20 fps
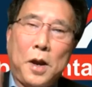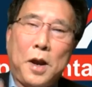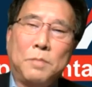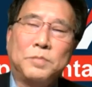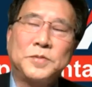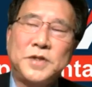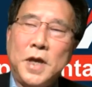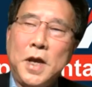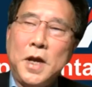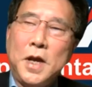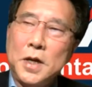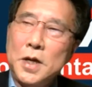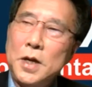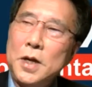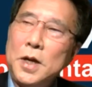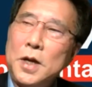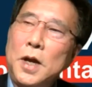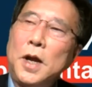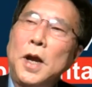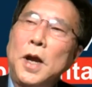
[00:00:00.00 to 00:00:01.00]
upset,
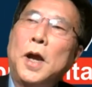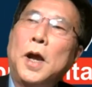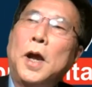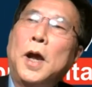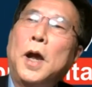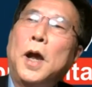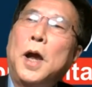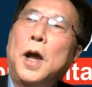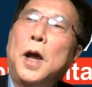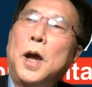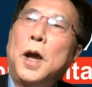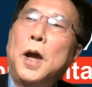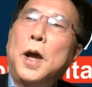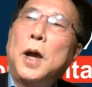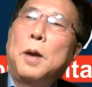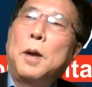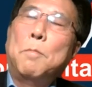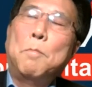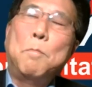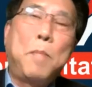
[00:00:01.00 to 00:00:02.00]

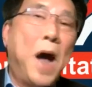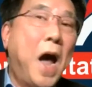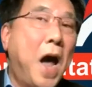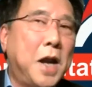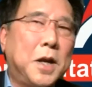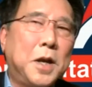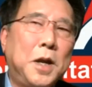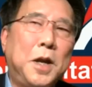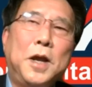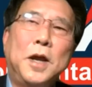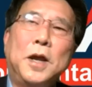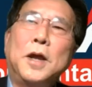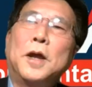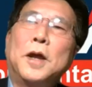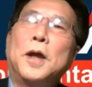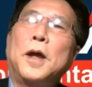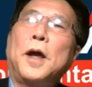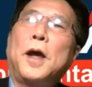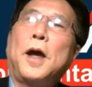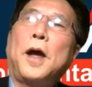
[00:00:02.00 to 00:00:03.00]
but
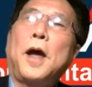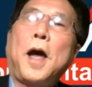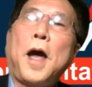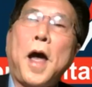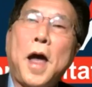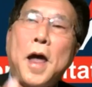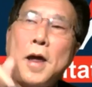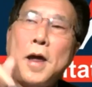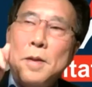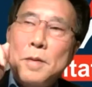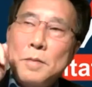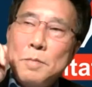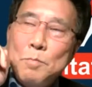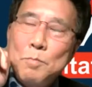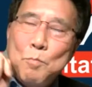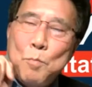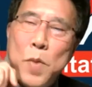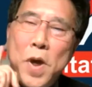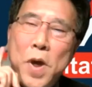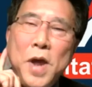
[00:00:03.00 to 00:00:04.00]
I
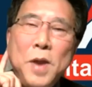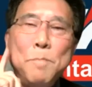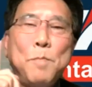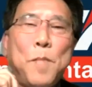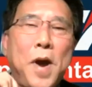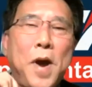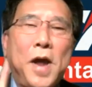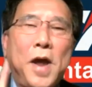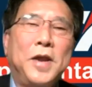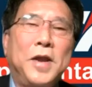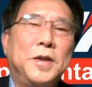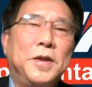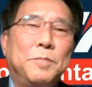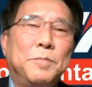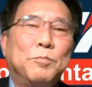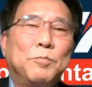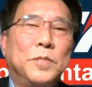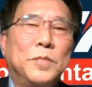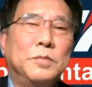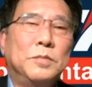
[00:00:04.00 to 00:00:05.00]
made my de-
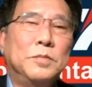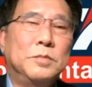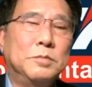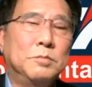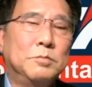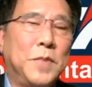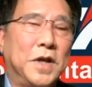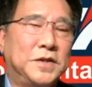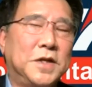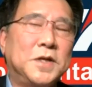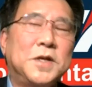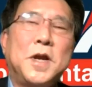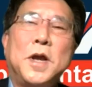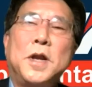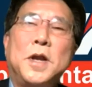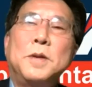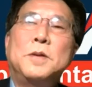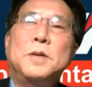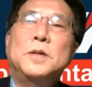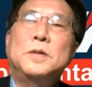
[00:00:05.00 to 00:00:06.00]

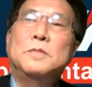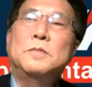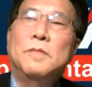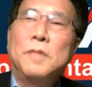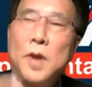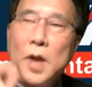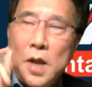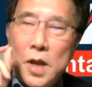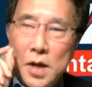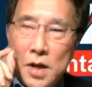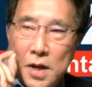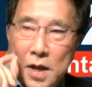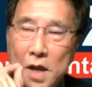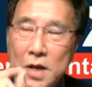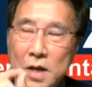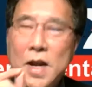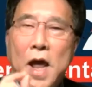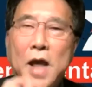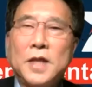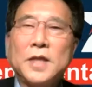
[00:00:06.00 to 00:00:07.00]
decision
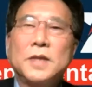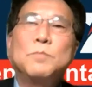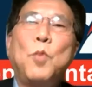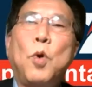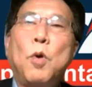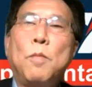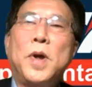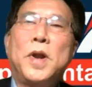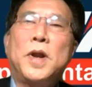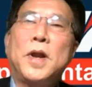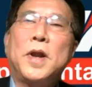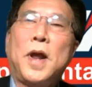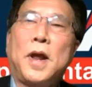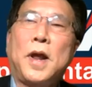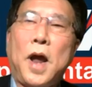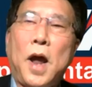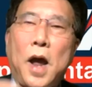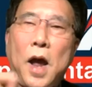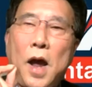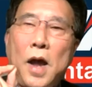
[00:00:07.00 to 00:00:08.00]
at that moment. I,
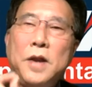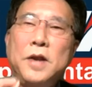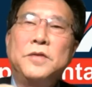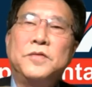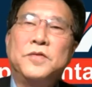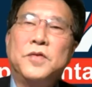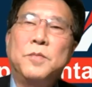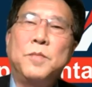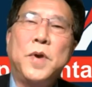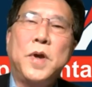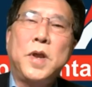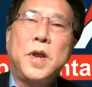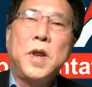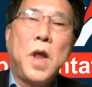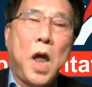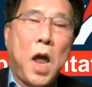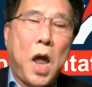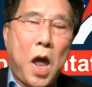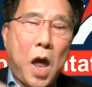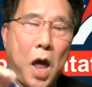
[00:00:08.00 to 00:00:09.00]
uh, I
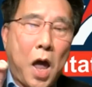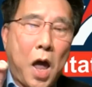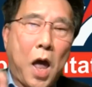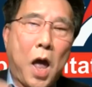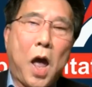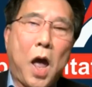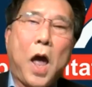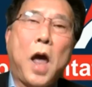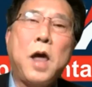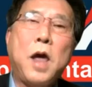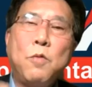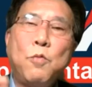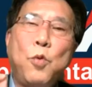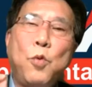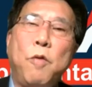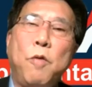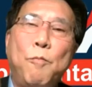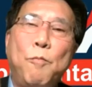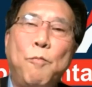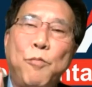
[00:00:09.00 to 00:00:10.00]
determined I
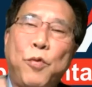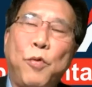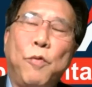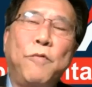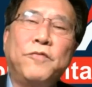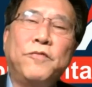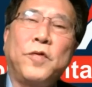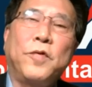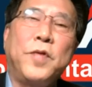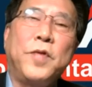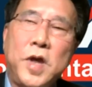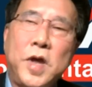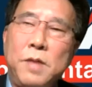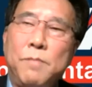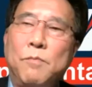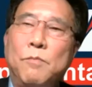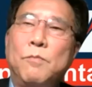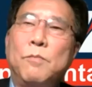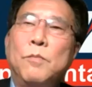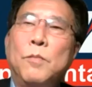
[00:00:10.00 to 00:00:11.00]
will prove to
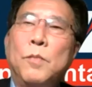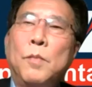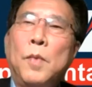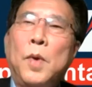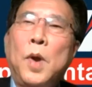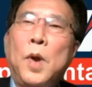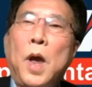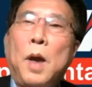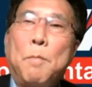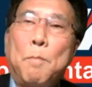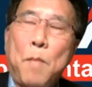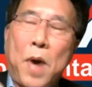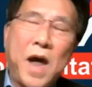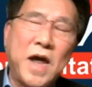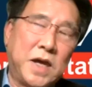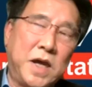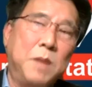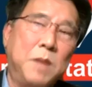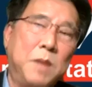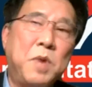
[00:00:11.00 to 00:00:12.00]
him
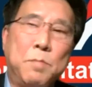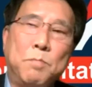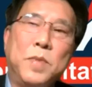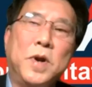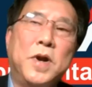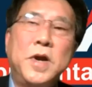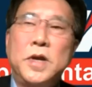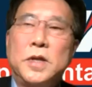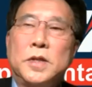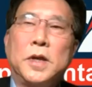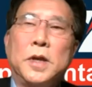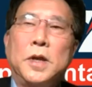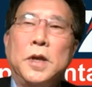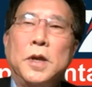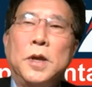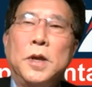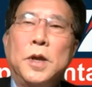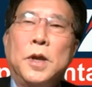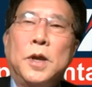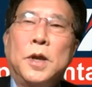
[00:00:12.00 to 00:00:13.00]
my capability.